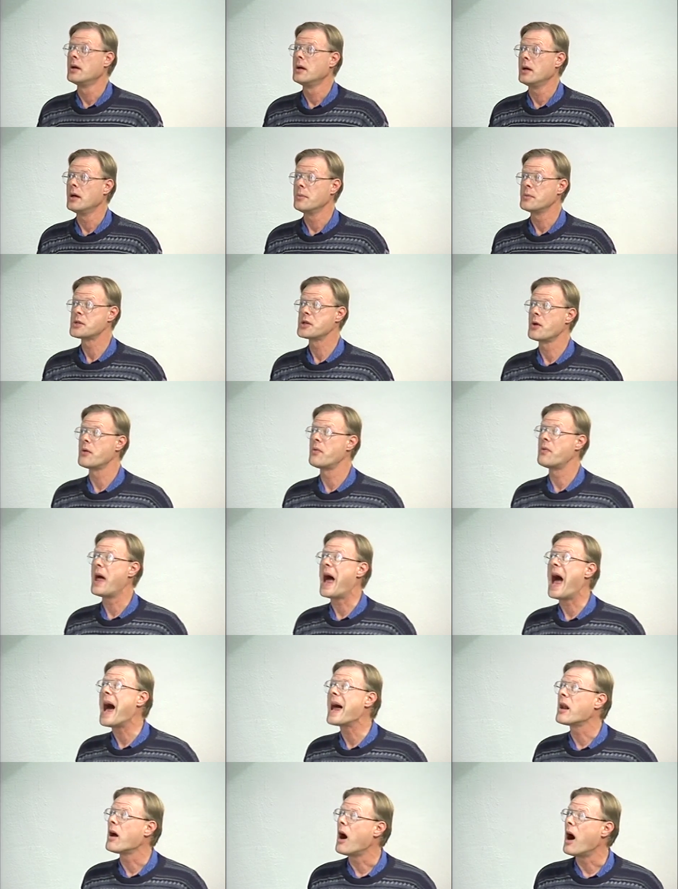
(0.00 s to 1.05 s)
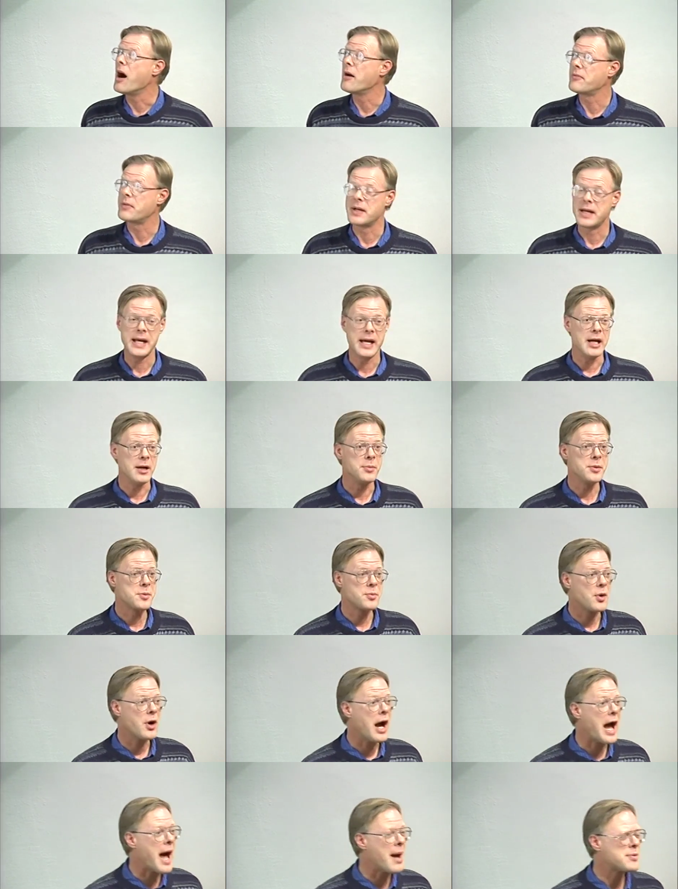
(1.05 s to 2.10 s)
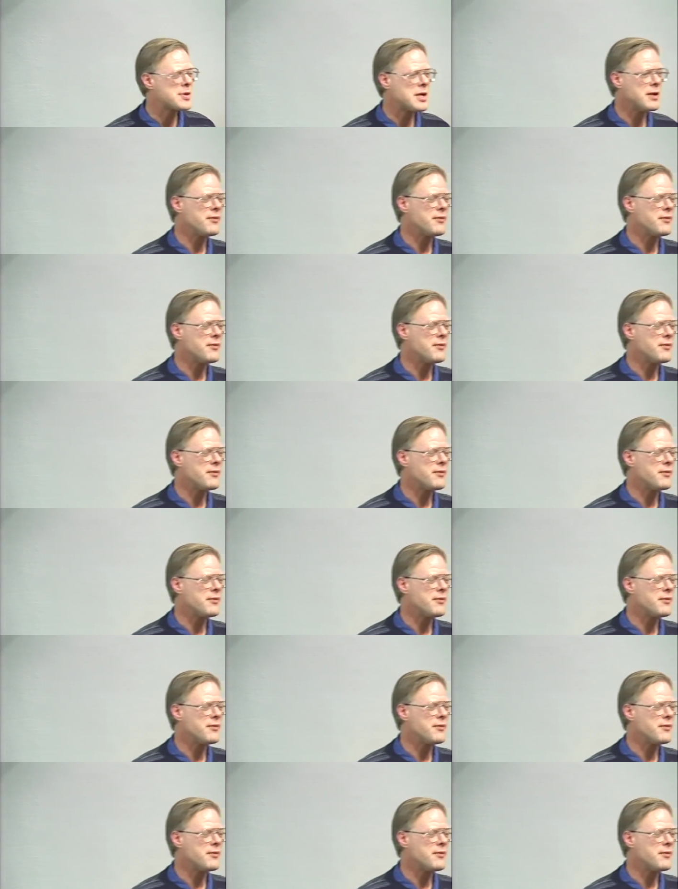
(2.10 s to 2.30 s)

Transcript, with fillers: Um, so that often helps. Perhaps if